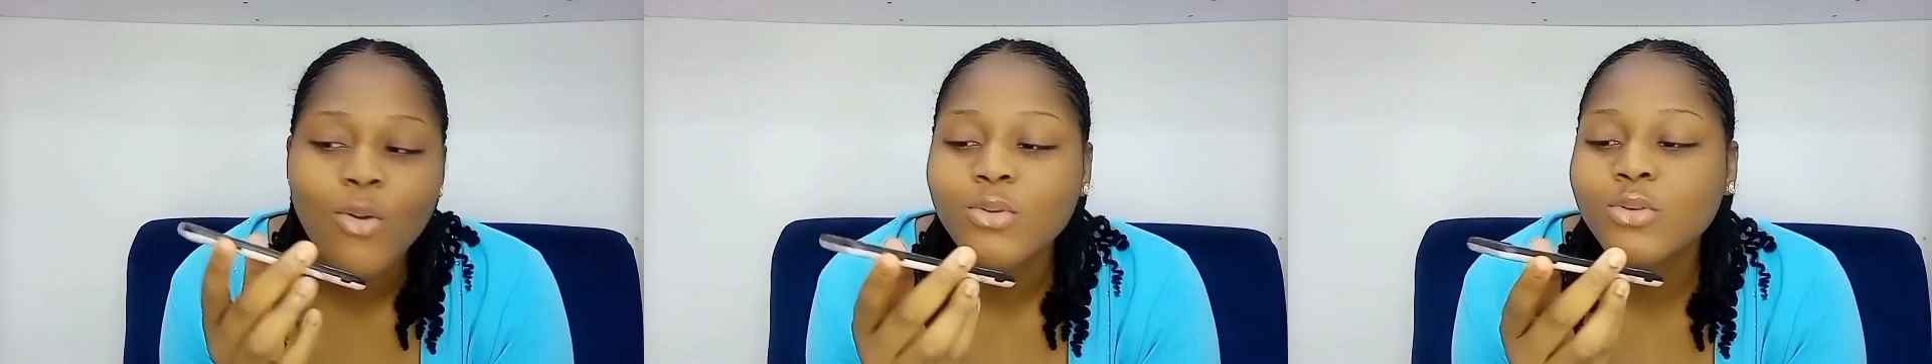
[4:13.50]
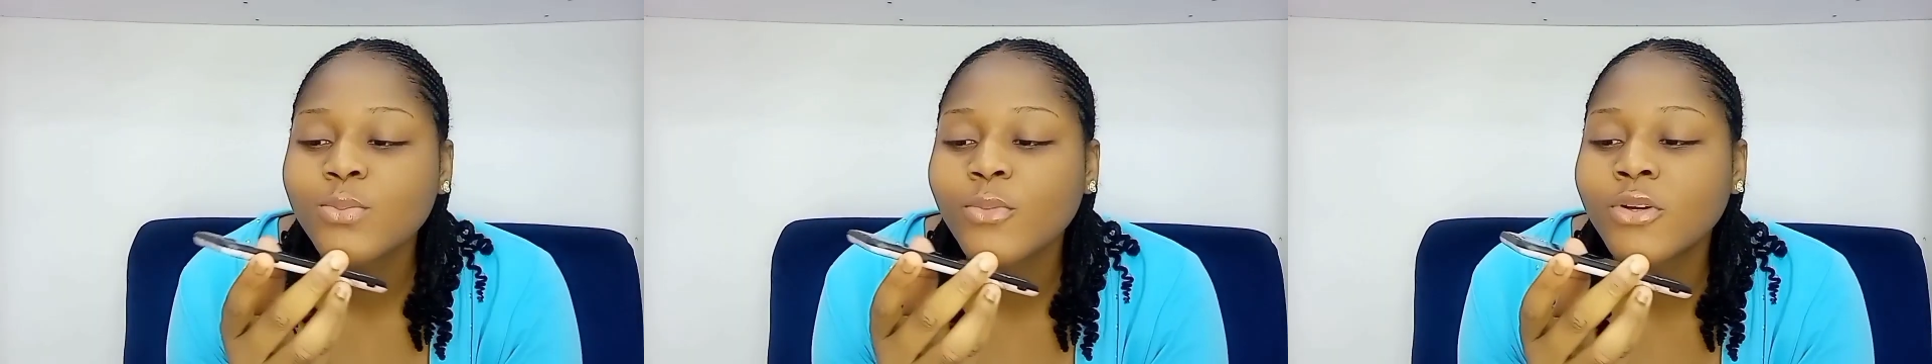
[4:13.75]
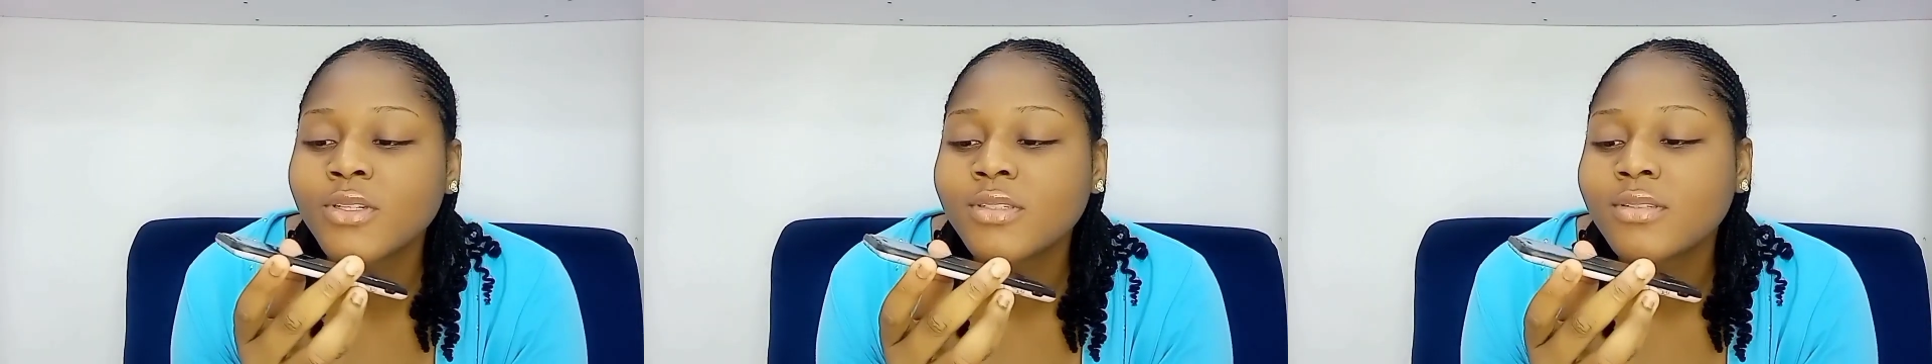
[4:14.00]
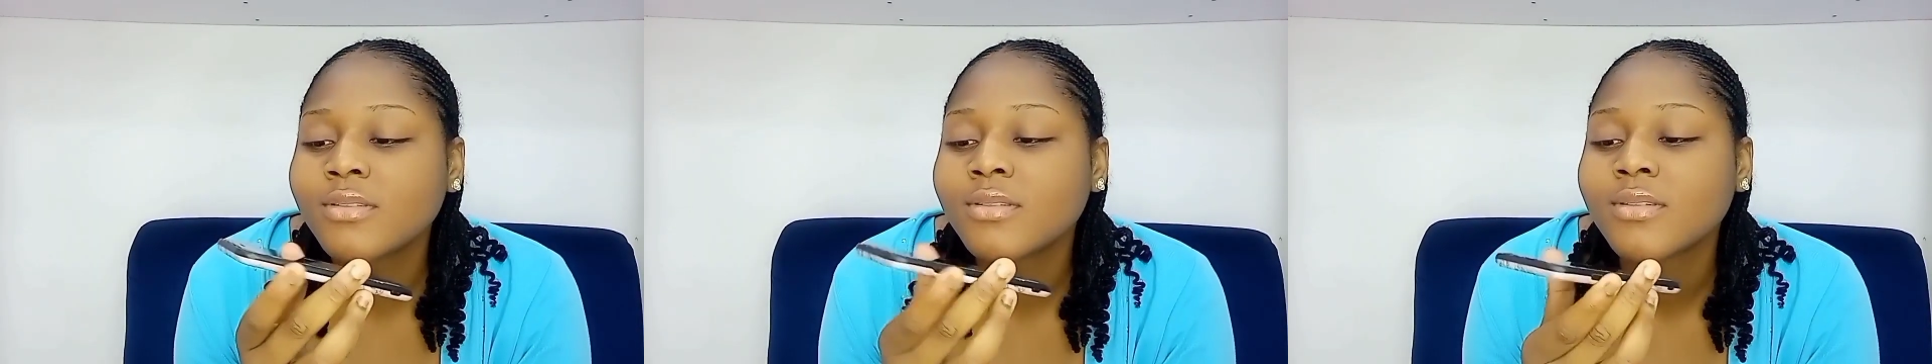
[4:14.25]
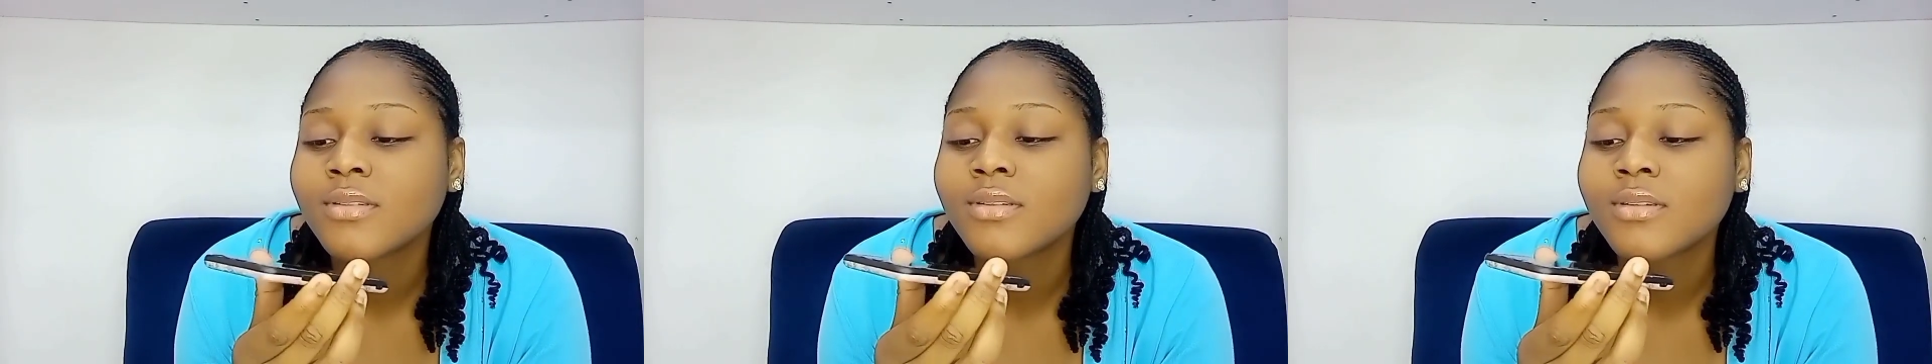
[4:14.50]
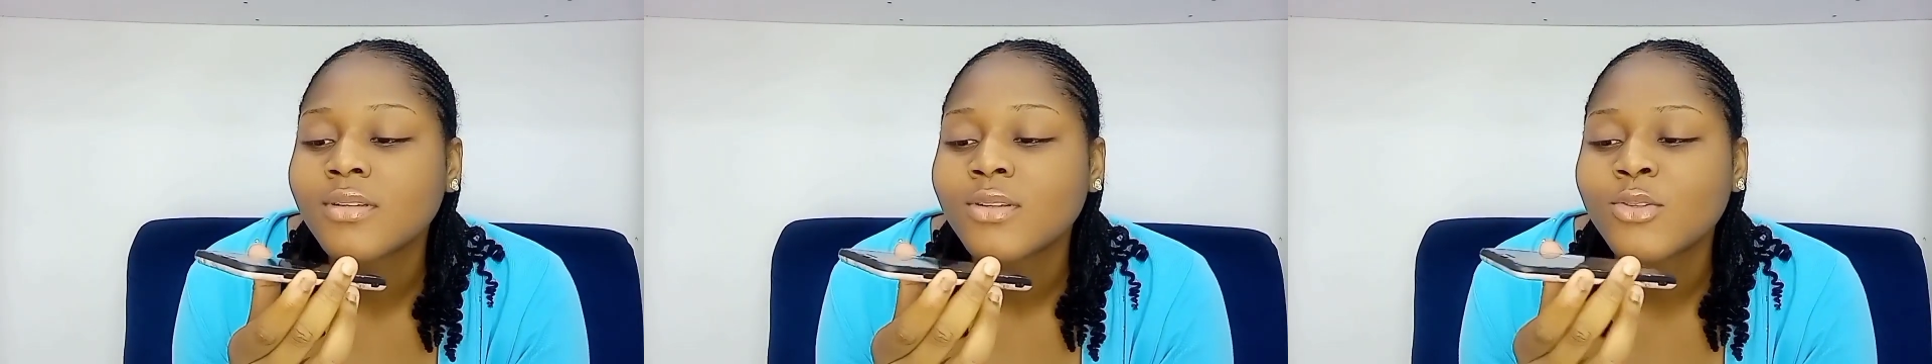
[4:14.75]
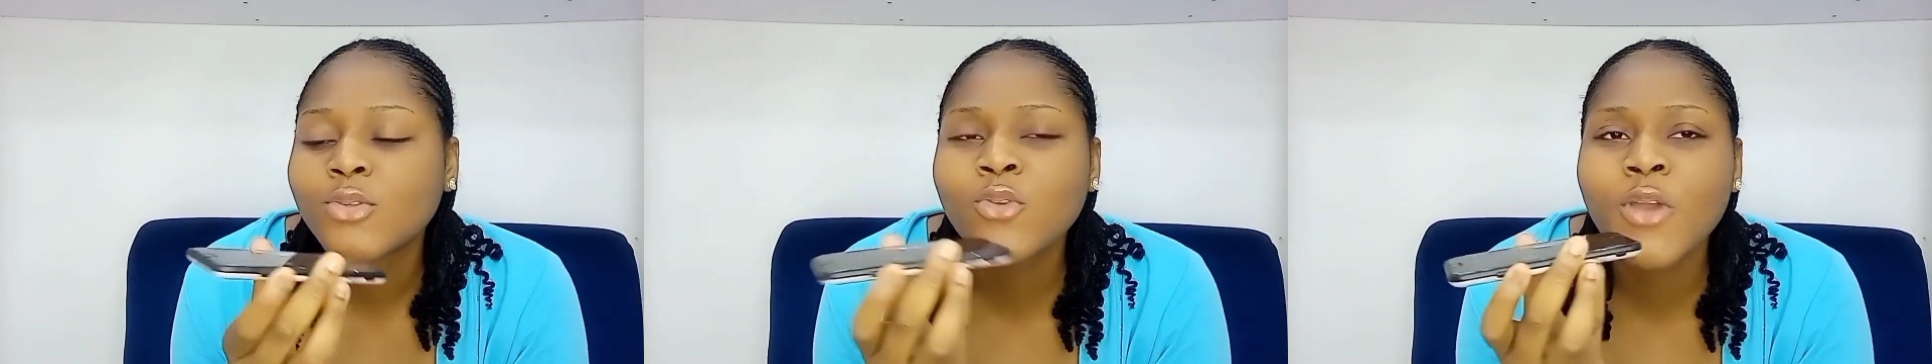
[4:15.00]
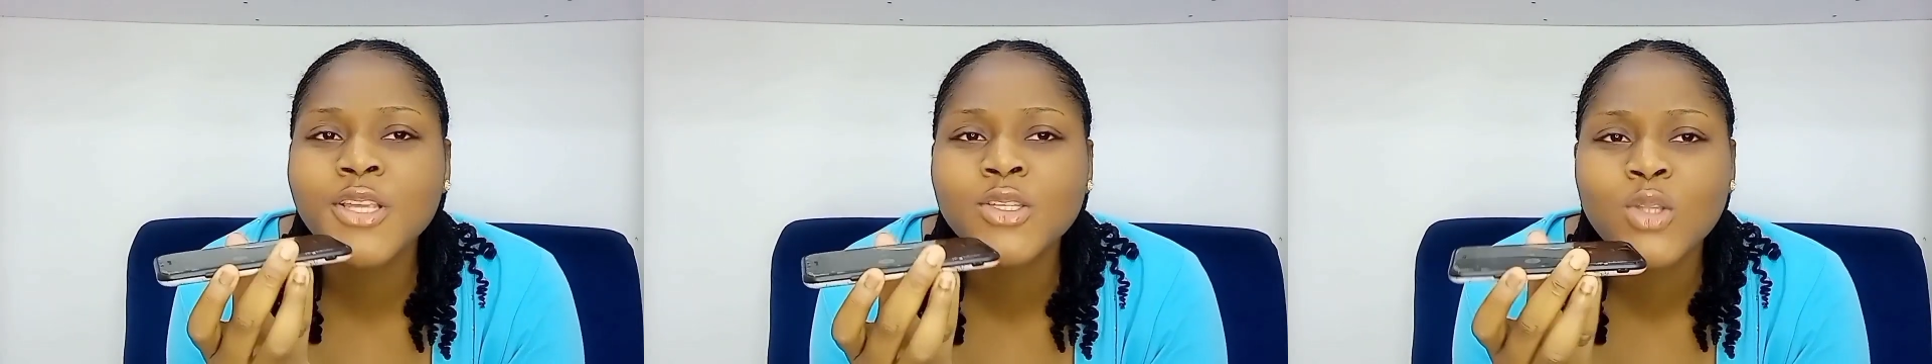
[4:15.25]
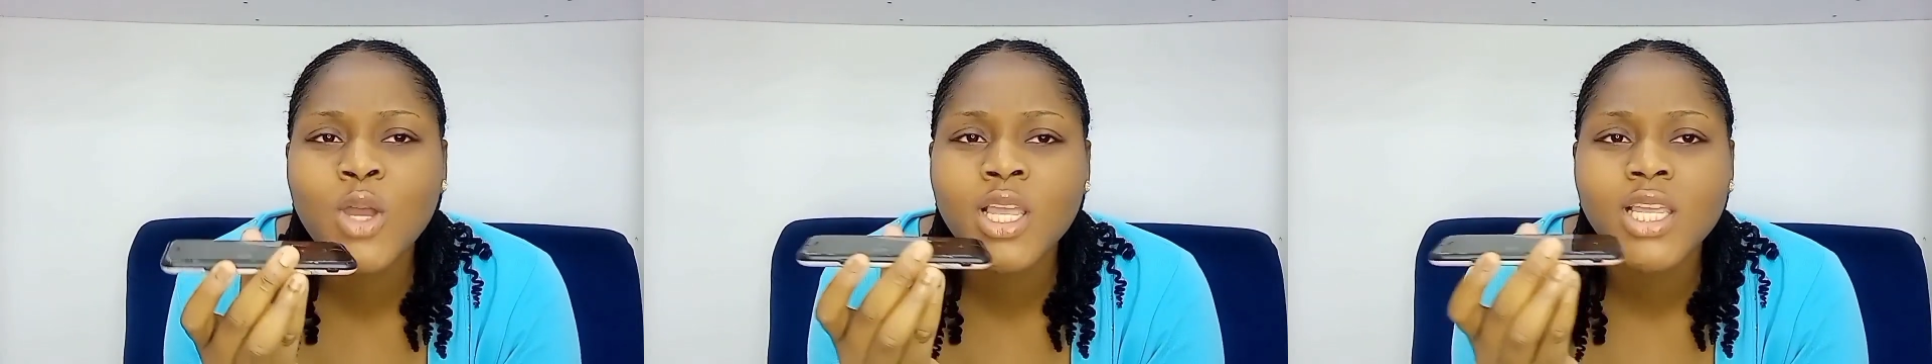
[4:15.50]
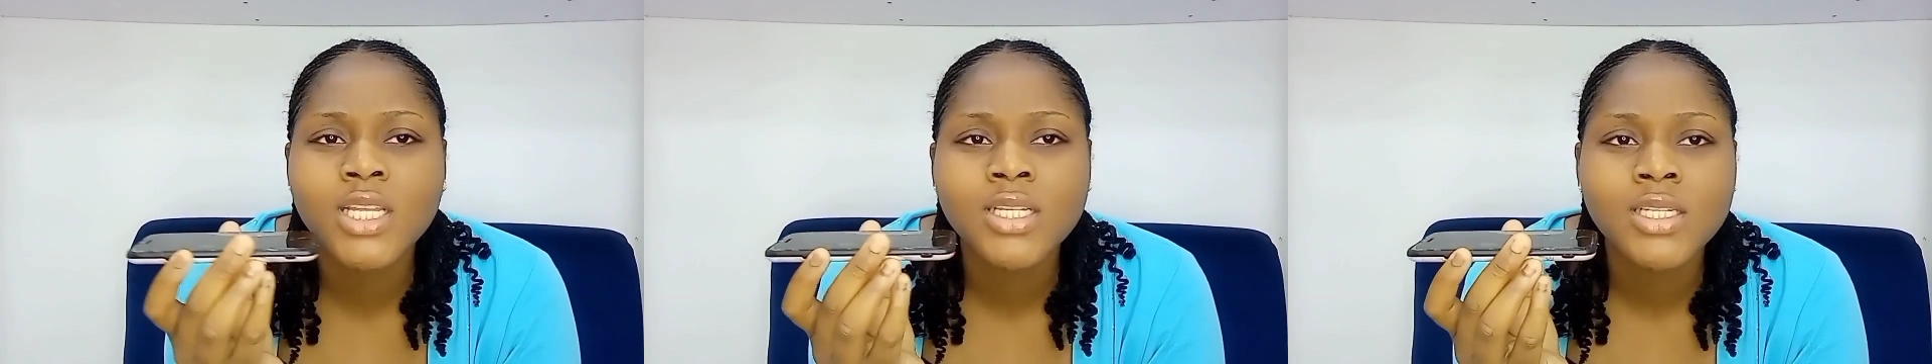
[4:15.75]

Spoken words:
Good morning. Do you know he's talking?